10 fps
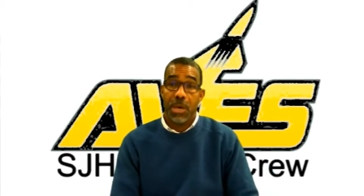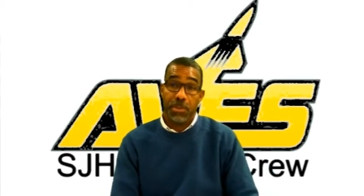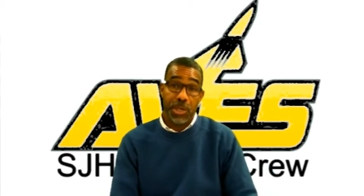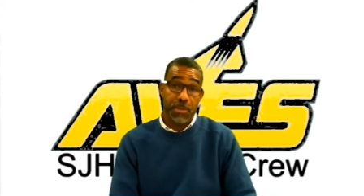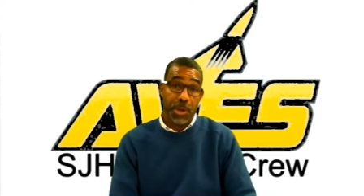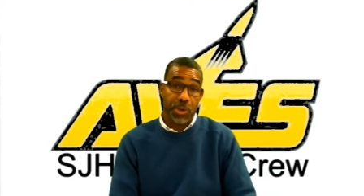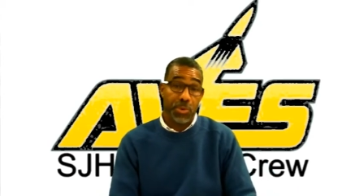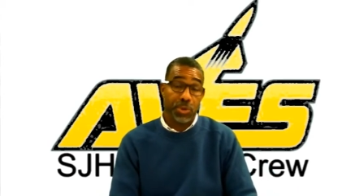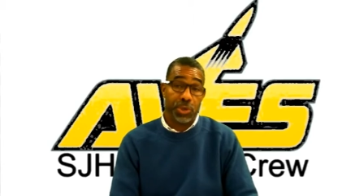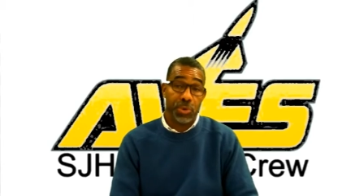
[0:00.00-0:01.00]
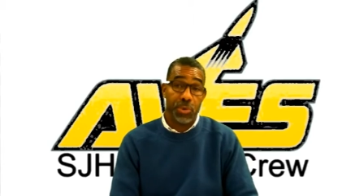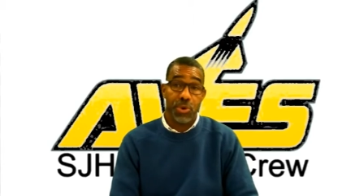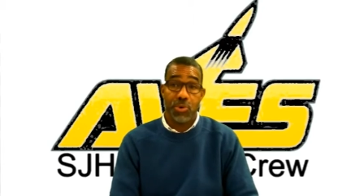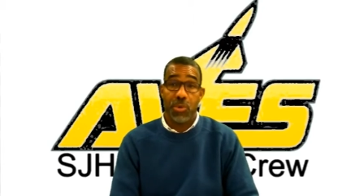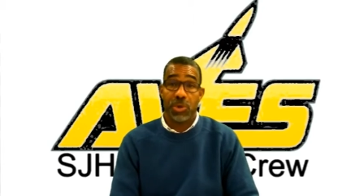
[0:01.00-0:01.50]
Please make sure
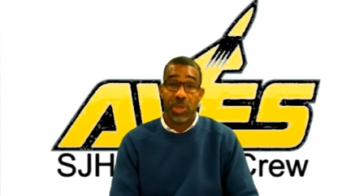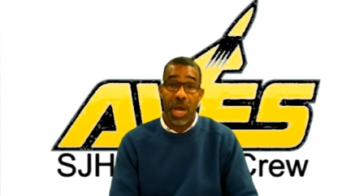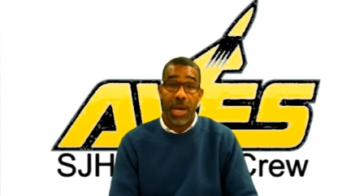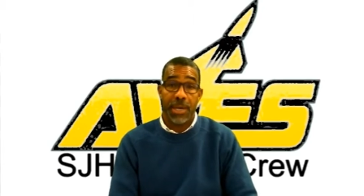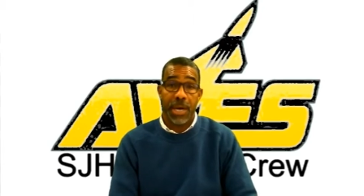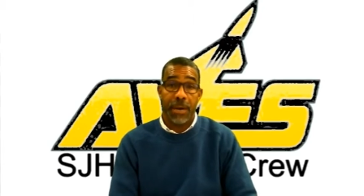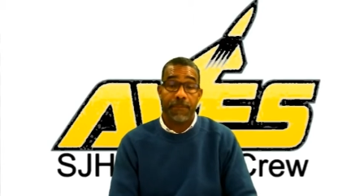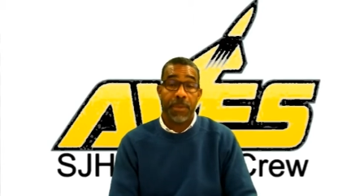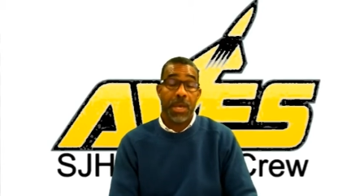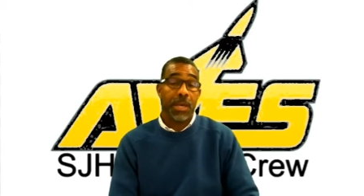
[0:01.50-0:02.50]
you are signed up.